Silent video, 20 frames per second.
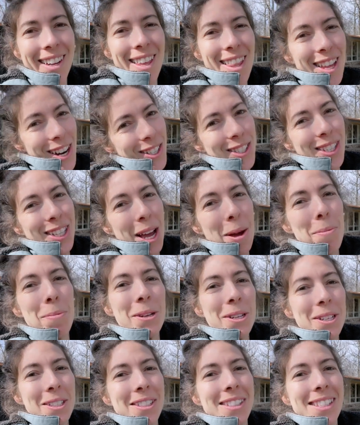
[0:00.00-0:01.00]
Here's a couple
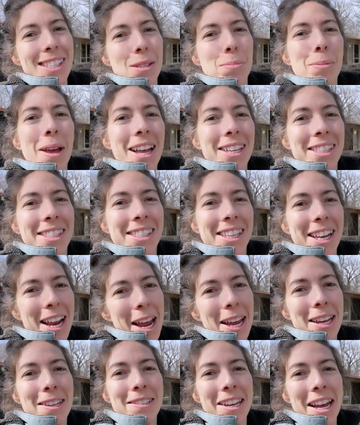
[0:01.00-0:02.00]
spots that
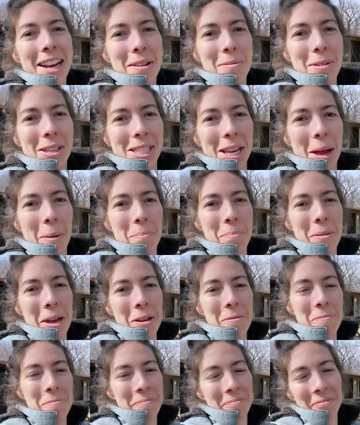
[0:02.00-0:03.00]
I kind of messed up, but
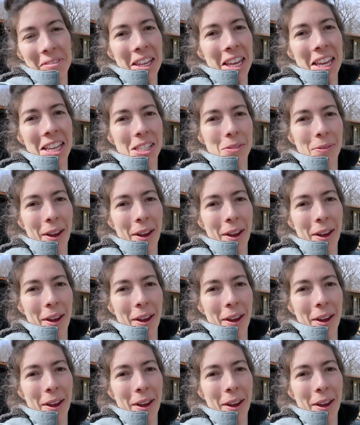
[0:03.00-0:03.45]
it's